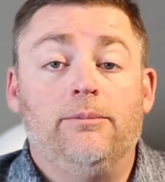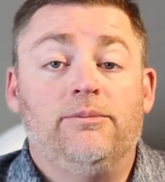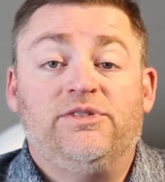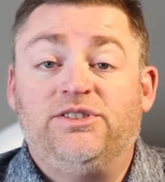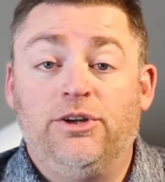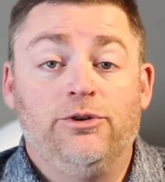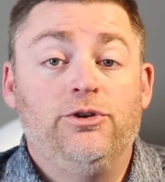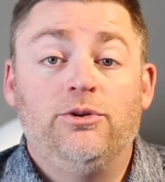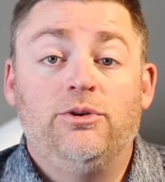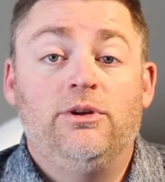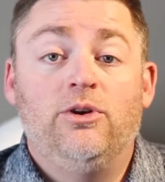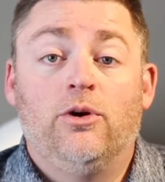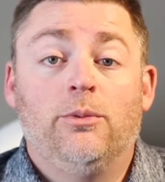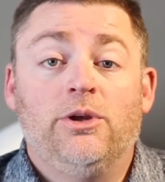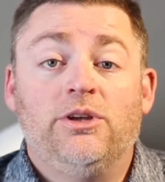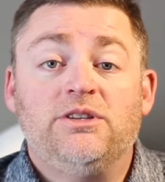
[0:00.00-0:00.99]
still do the
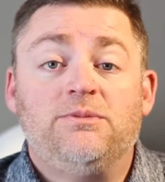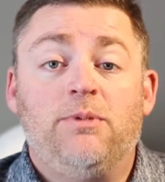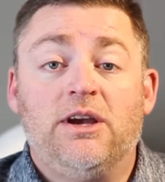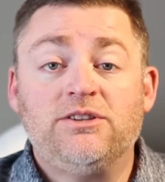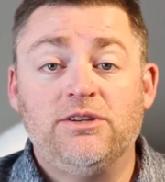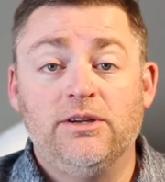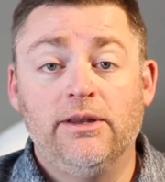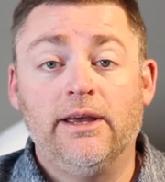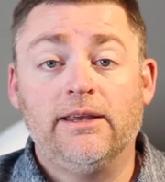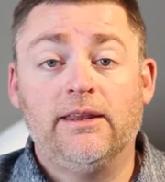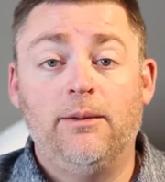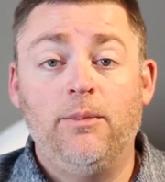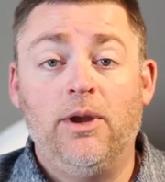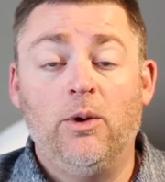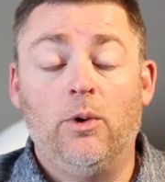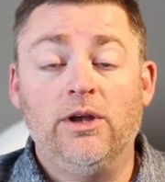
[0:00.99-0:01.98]
normal inspection like
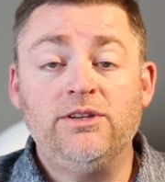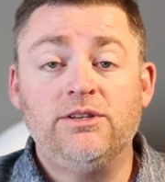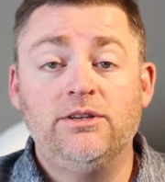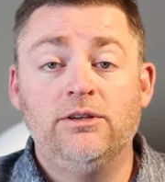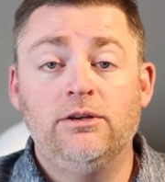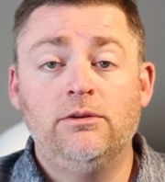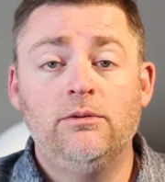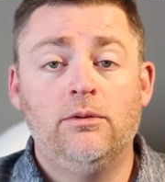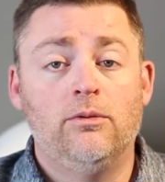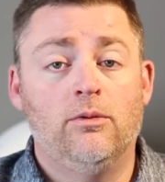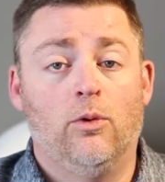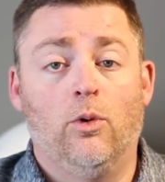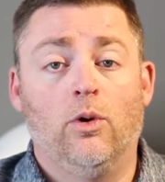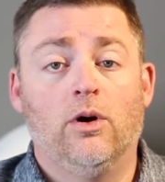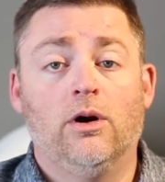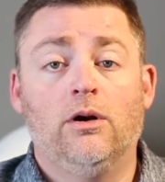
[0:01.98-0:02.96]
they may want to do,
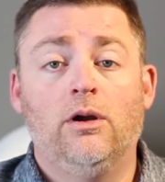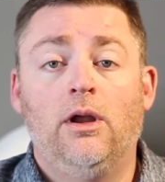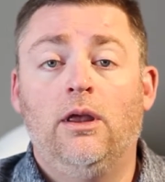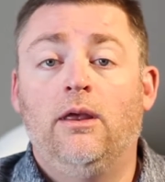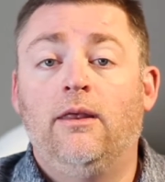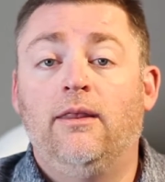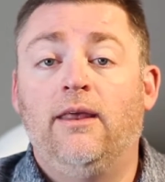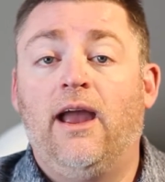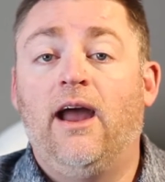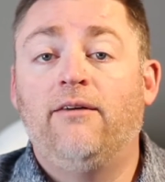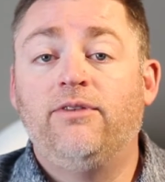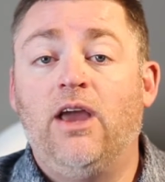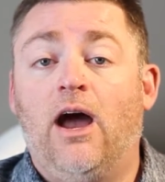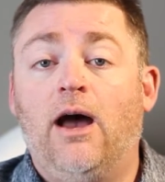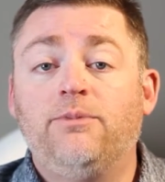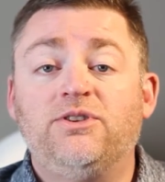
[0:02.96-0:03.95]
or they
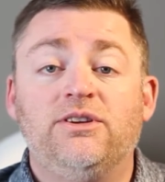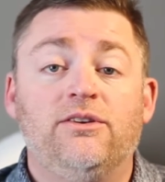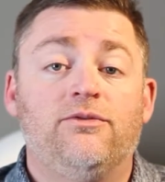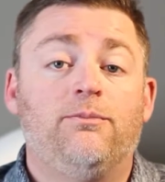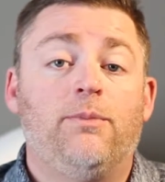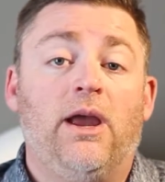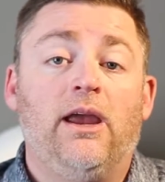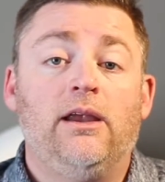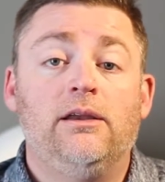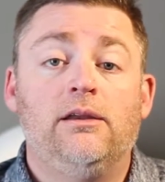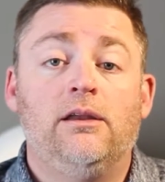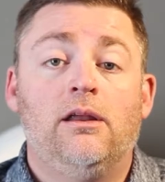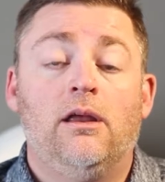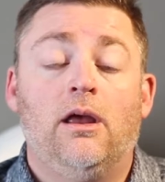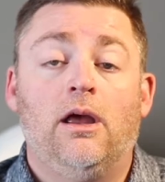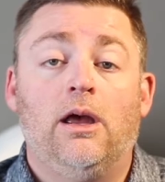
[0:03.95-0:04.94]
have the option of
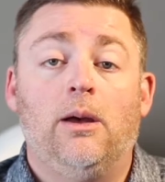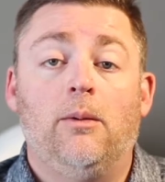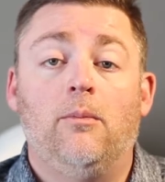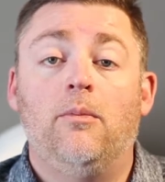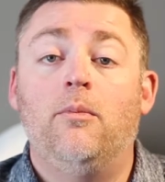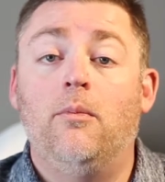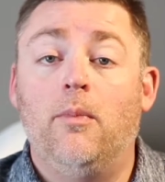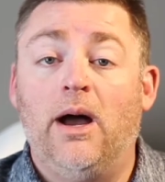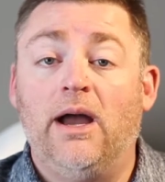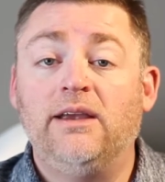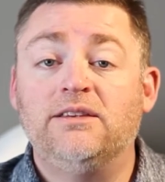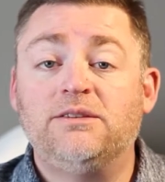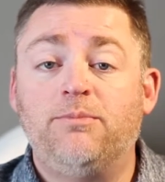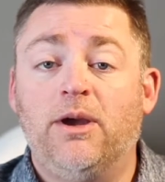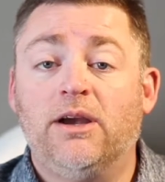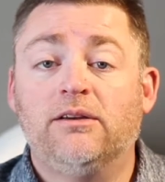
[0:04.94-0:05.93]
paying my
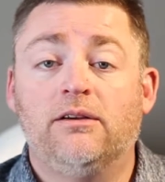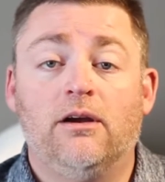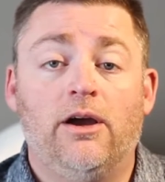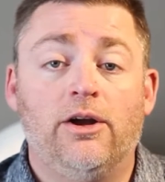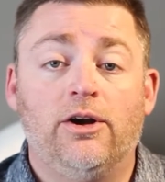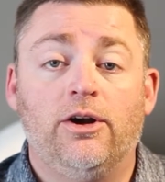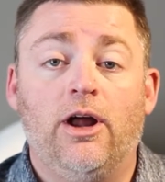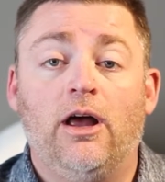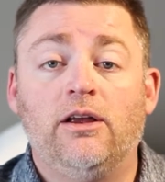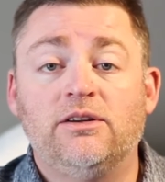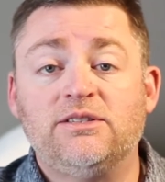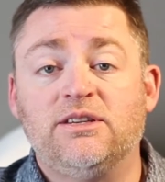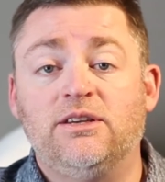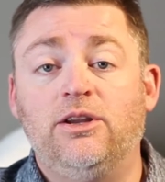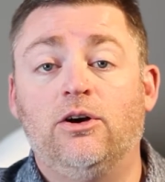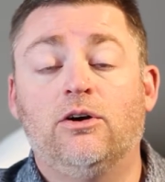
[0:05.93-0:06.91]
inspector
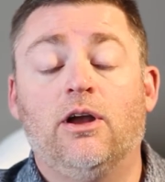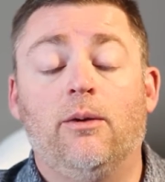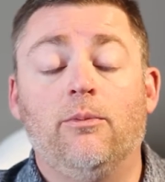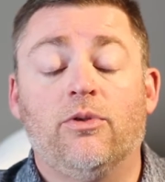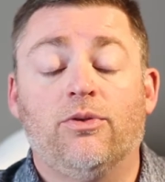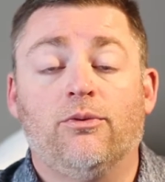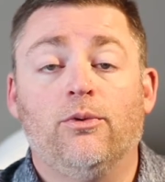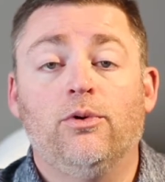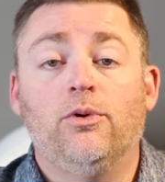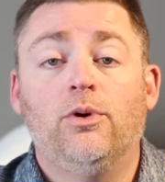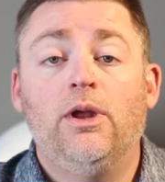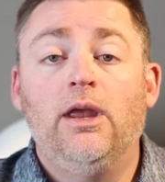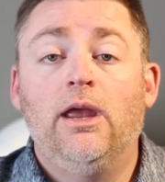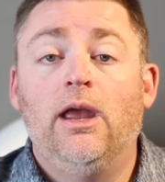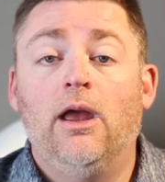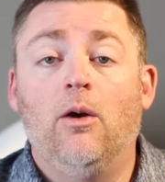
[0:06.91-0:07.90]
$100 and they'll come through
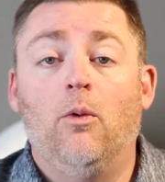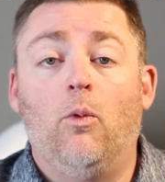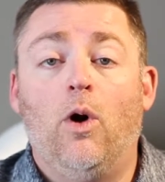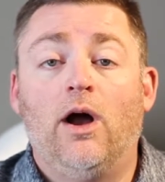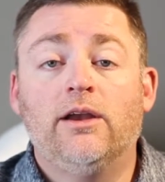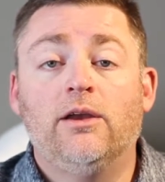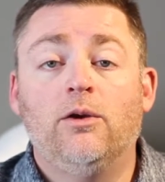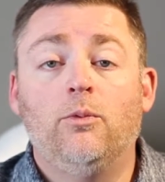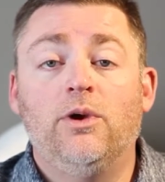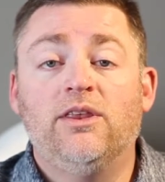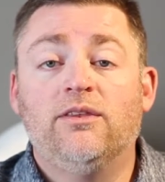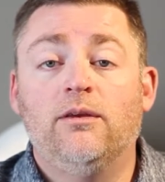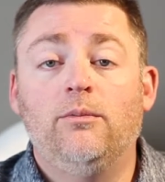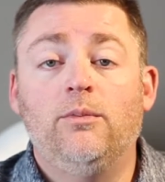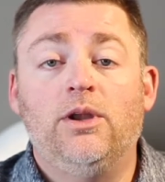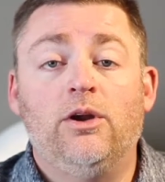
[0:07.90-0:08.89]
and walk it
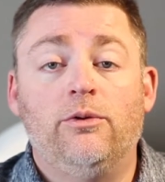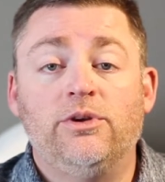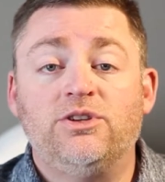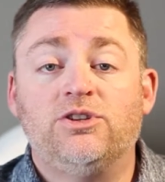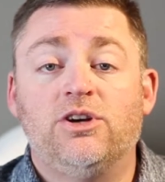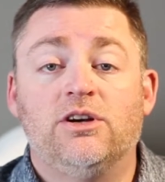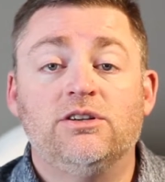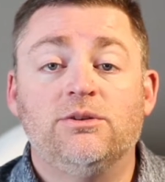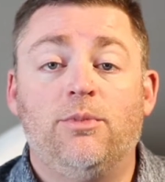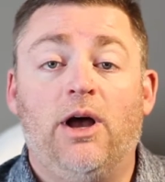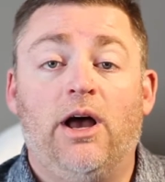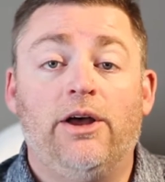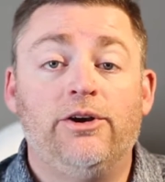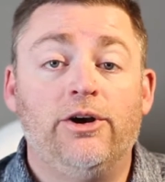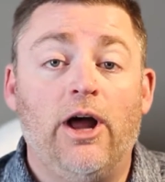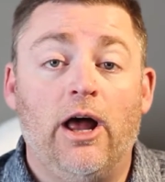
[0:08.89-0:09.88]
with them and only charge them
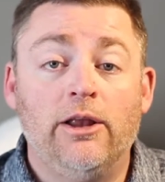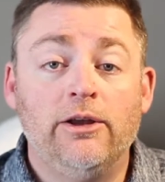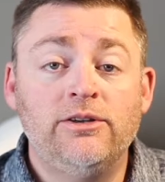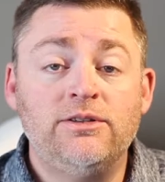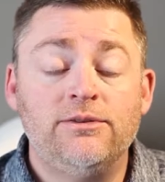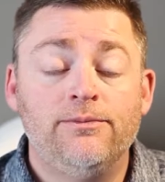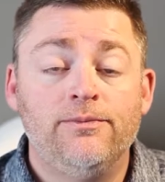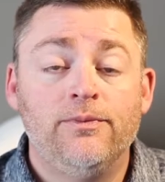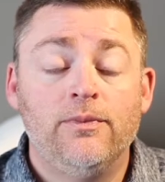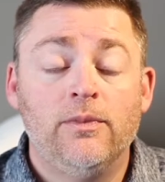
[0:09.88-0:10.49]
$100.